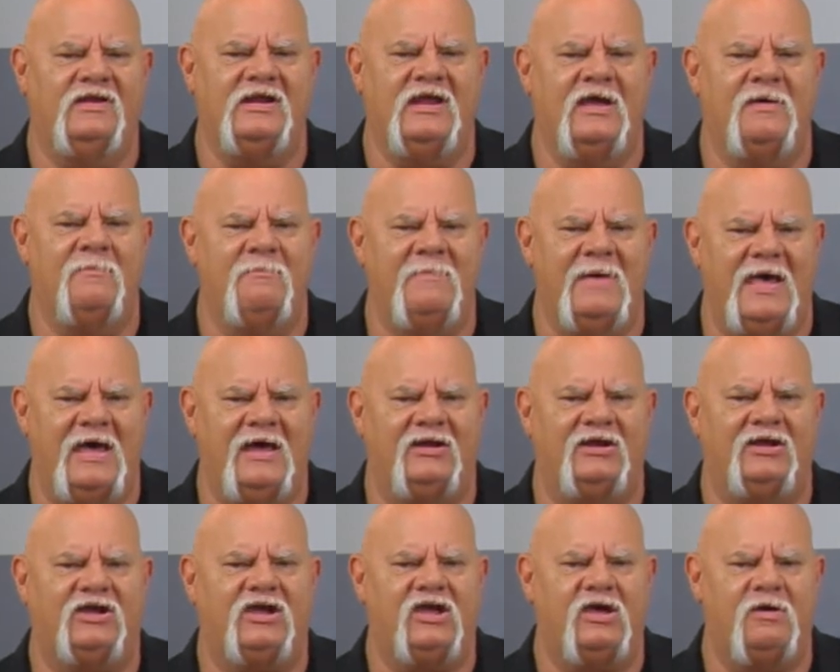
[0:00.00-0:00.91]
the
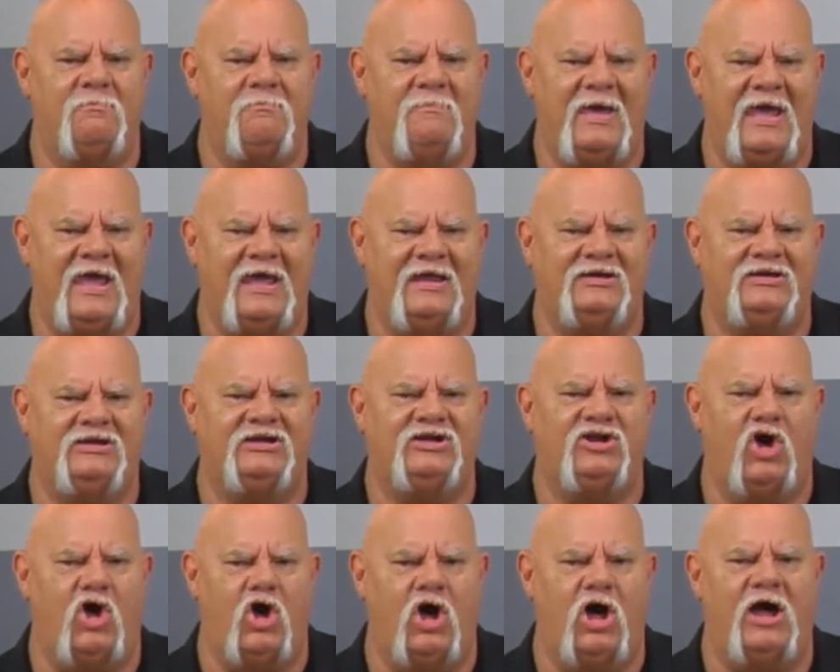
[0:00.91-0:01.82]
amount of
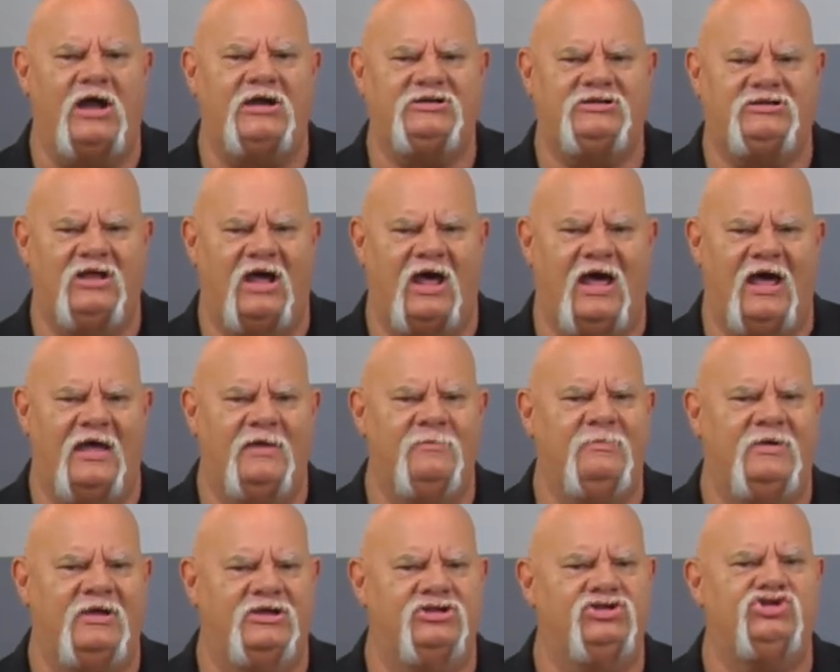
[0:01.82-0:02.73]
commanded on
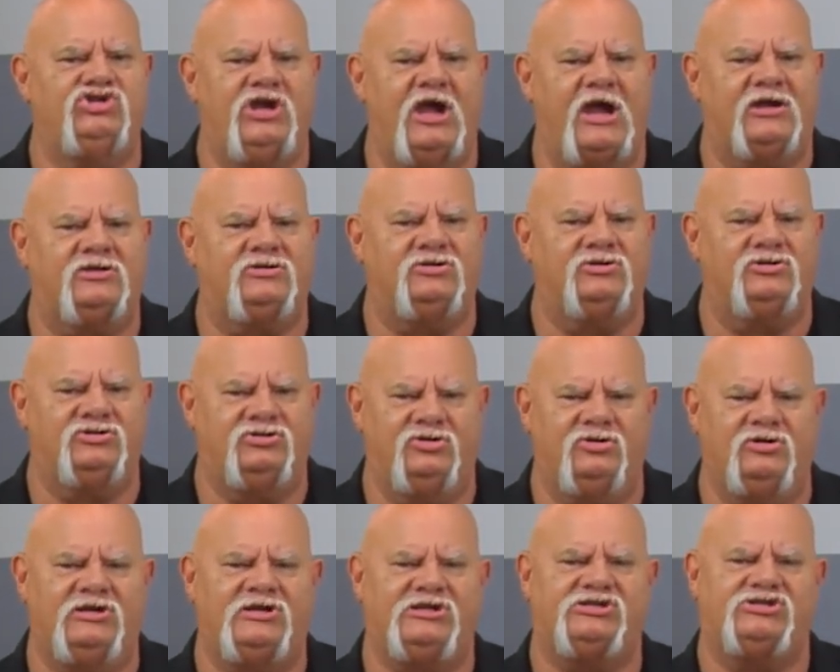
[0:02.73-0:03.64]
time, injector
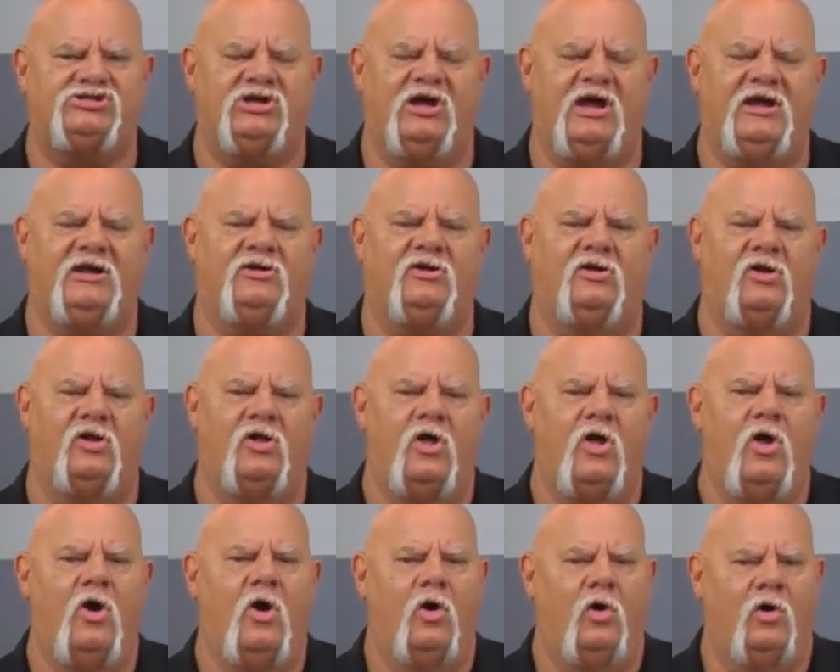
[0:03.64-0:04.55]
duty cycle,
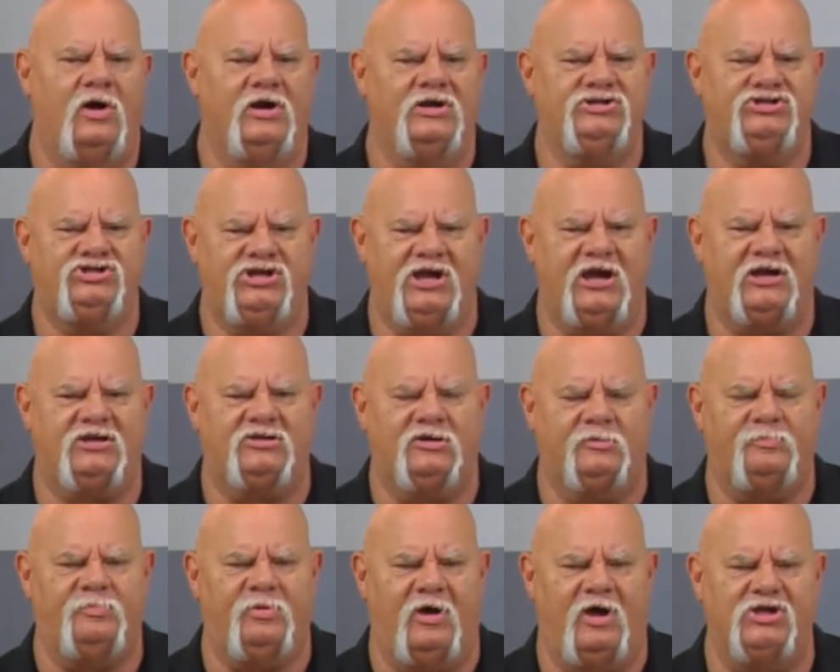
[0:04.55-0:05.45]
or
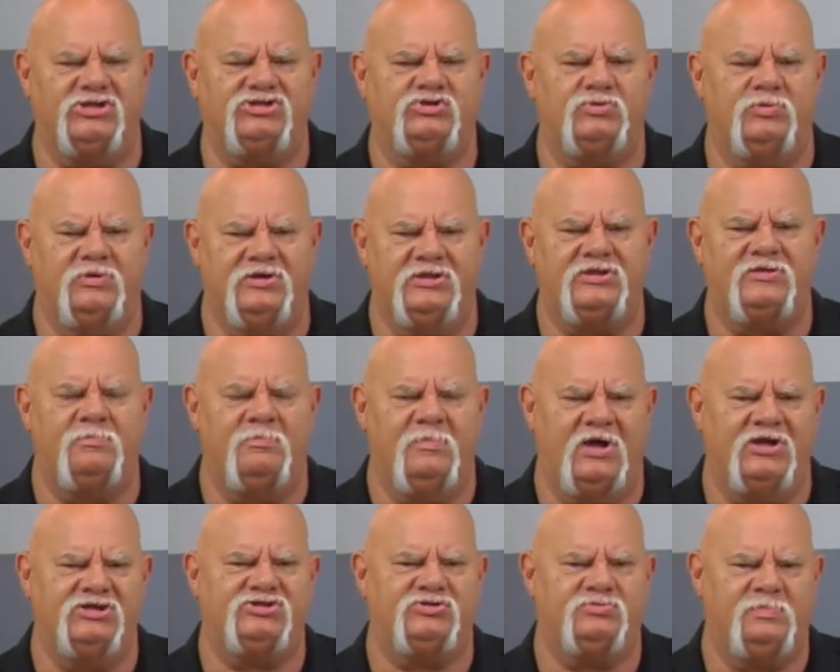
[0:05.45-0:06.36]
injector pulse width
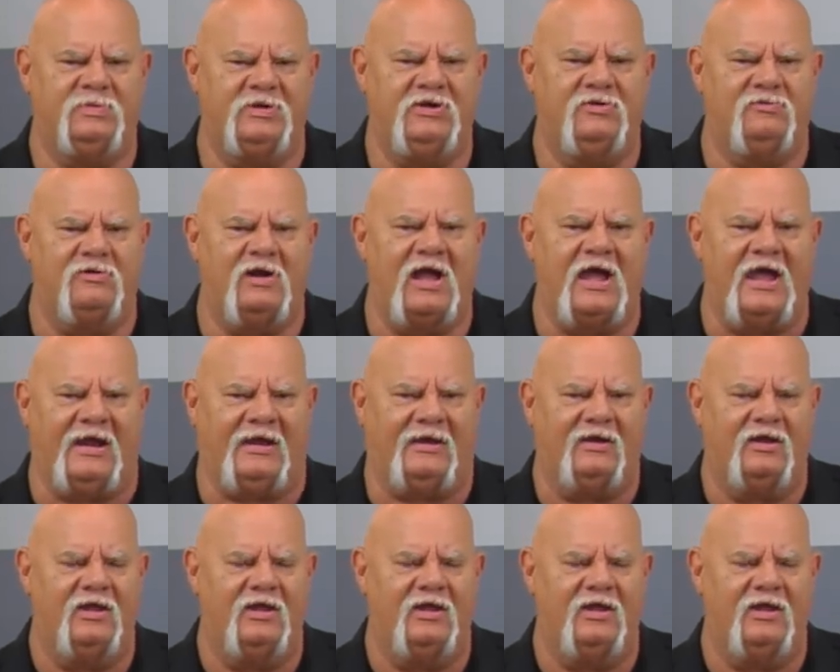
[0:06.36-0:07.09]
must be right.